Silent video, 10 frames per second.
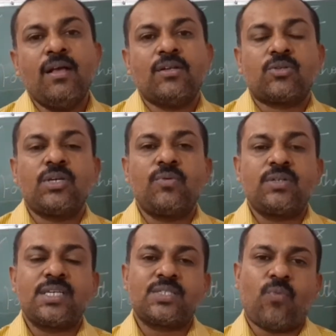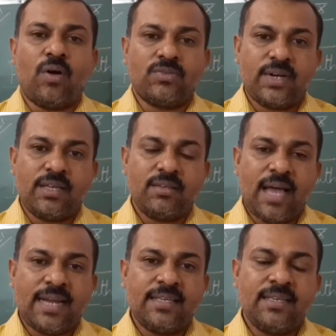So he was just
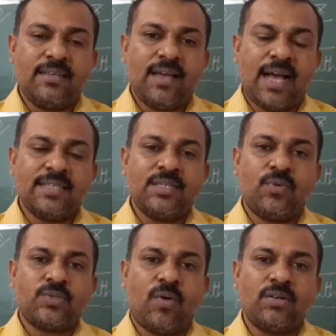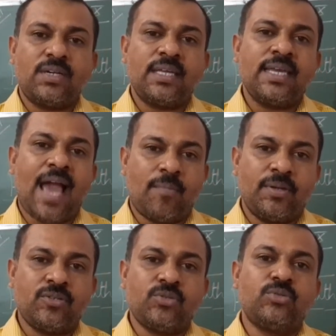wandering, and as he was wandering, he
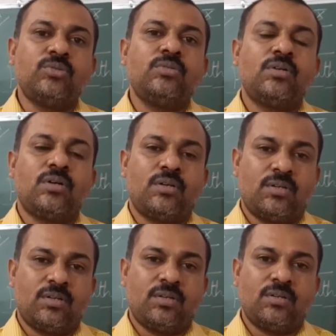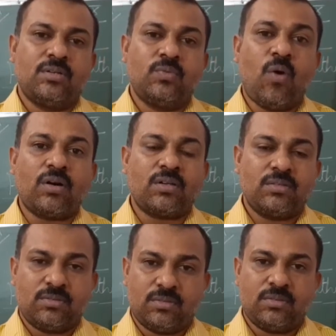happened to
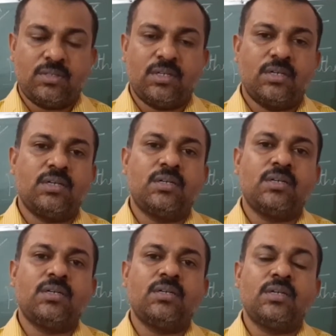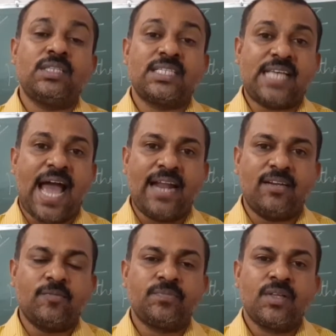walk in the
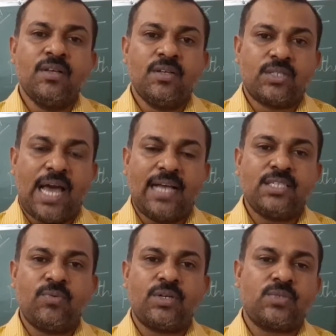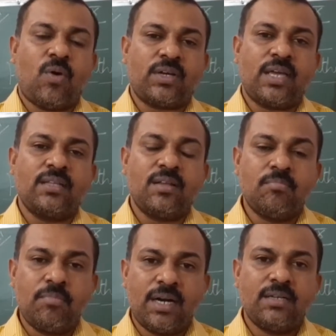sand. So as he was walking in the
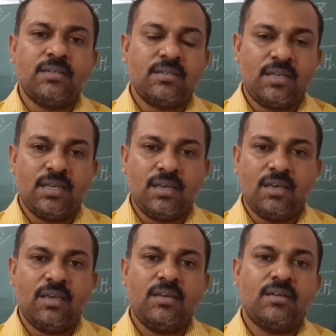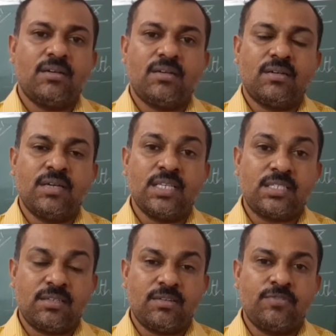mud,
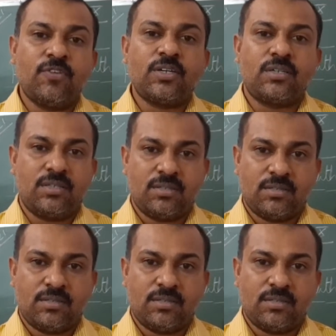his foot